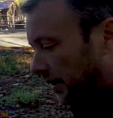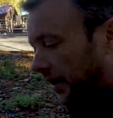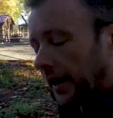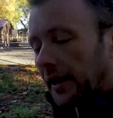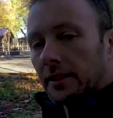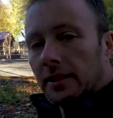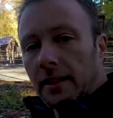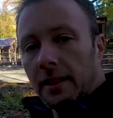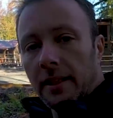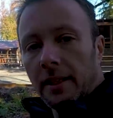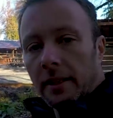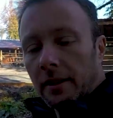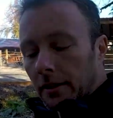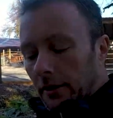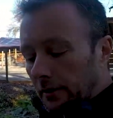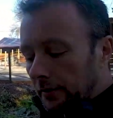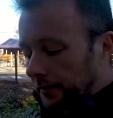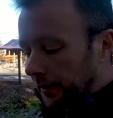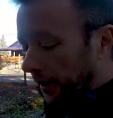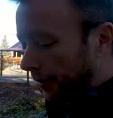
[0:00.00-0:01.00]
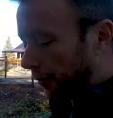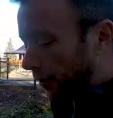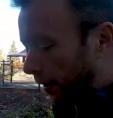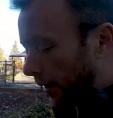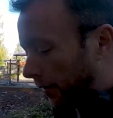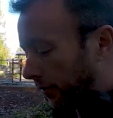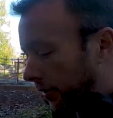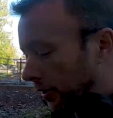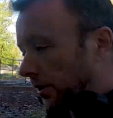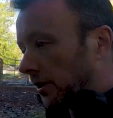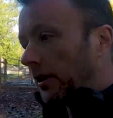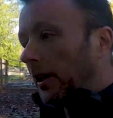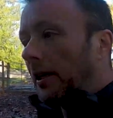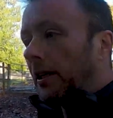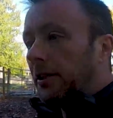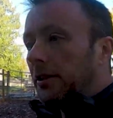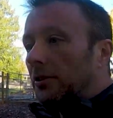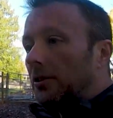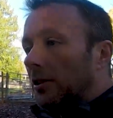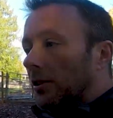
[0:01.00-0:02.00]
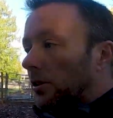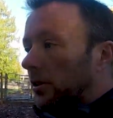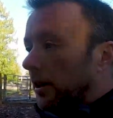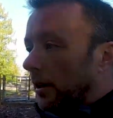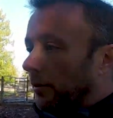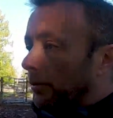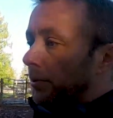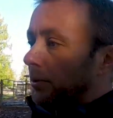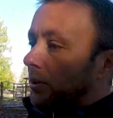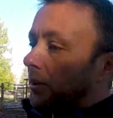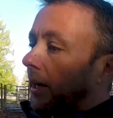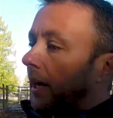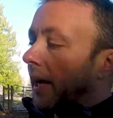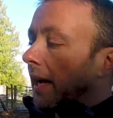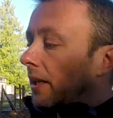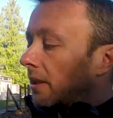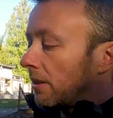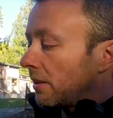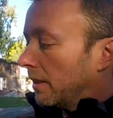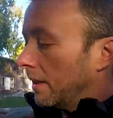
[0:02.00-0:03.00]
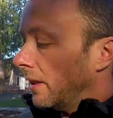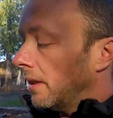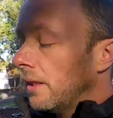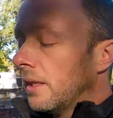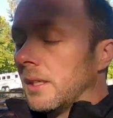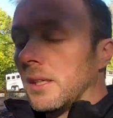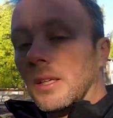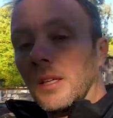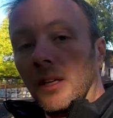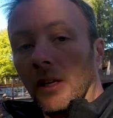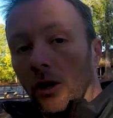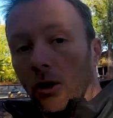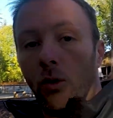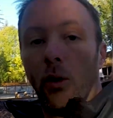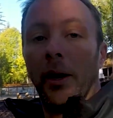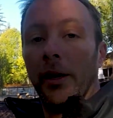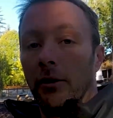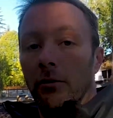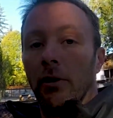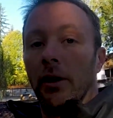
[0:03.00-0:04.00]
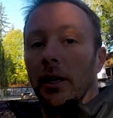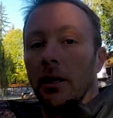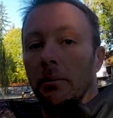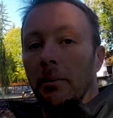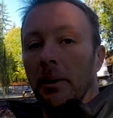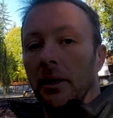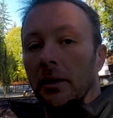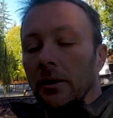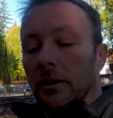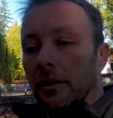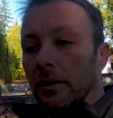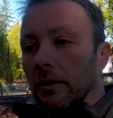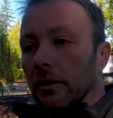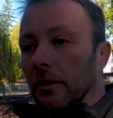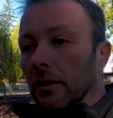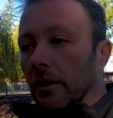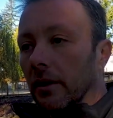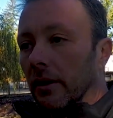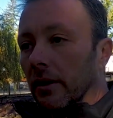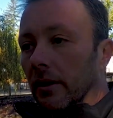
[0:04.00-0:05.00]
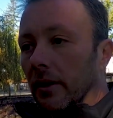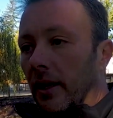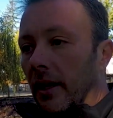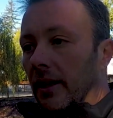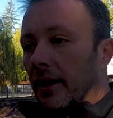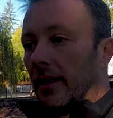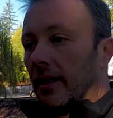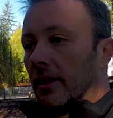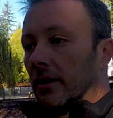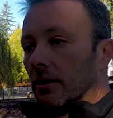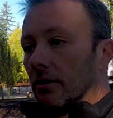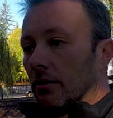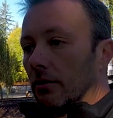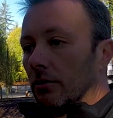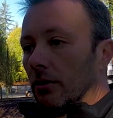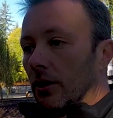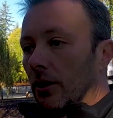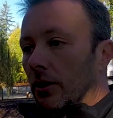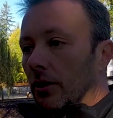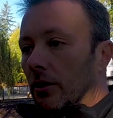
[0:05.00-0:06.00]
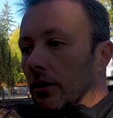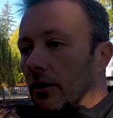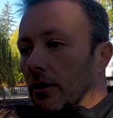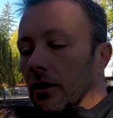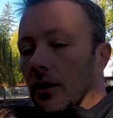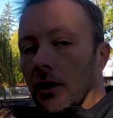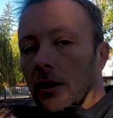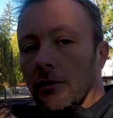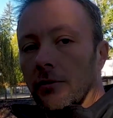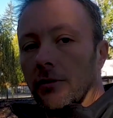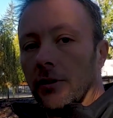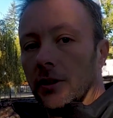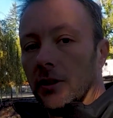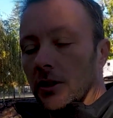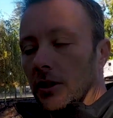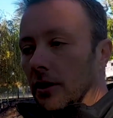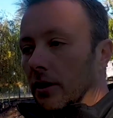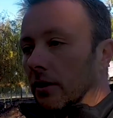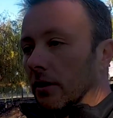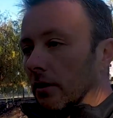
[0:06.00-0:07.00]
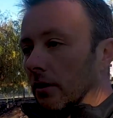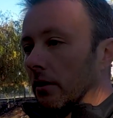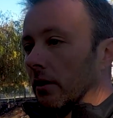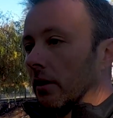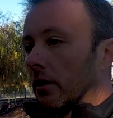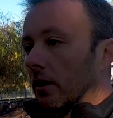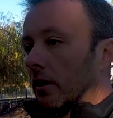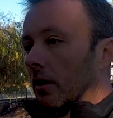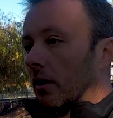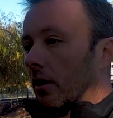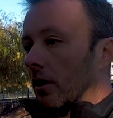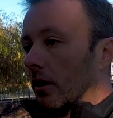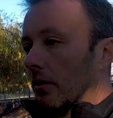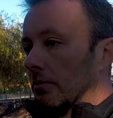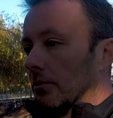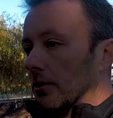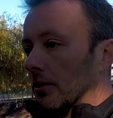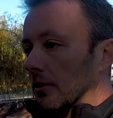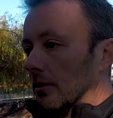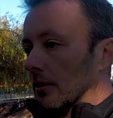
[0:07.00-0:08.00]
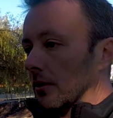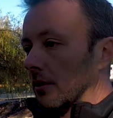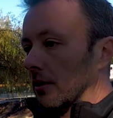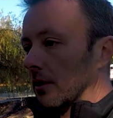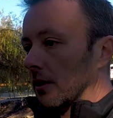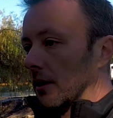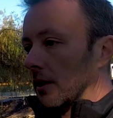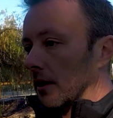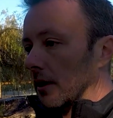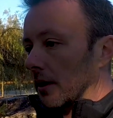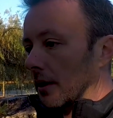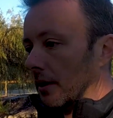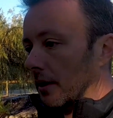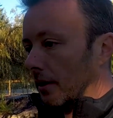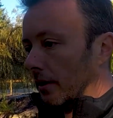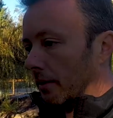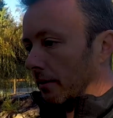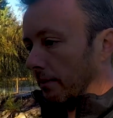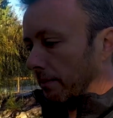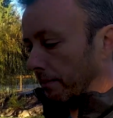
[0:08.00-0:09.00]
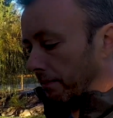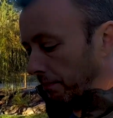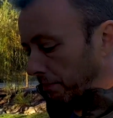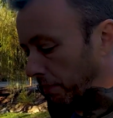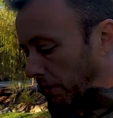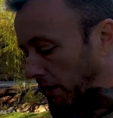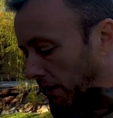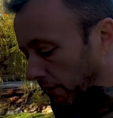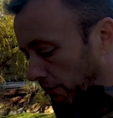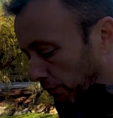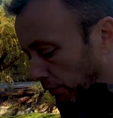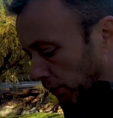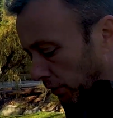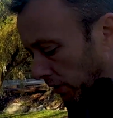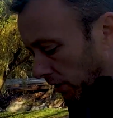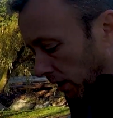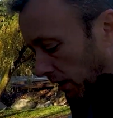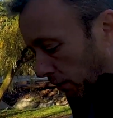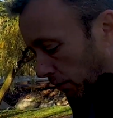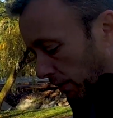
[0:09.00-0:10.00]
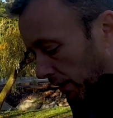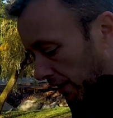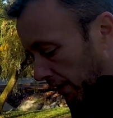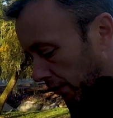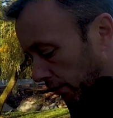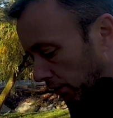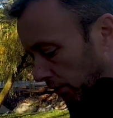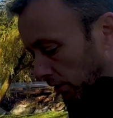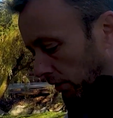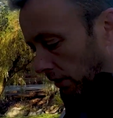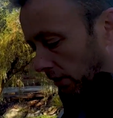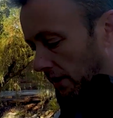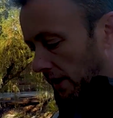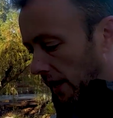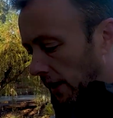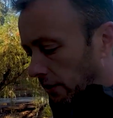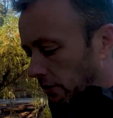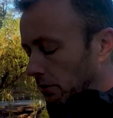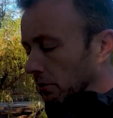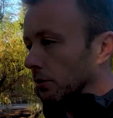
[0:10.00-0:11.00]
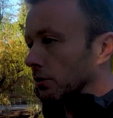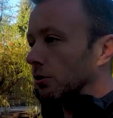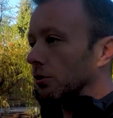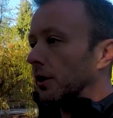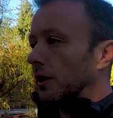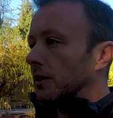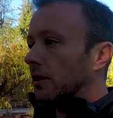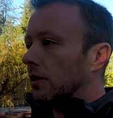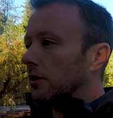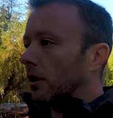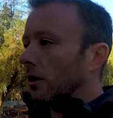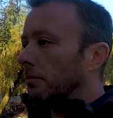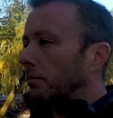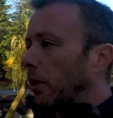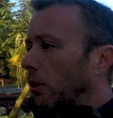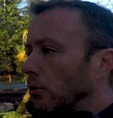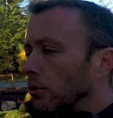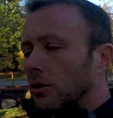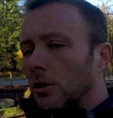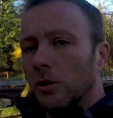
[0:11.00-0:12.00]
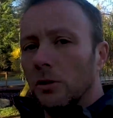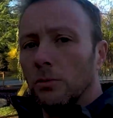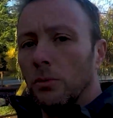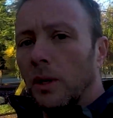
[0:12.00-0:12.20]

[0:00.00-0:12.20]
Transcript: case here, if you ever decide to use this stuff, which I actually quite recommend, I think it's a really good fencing option. But unfortunately, we used our natural trees as our posts as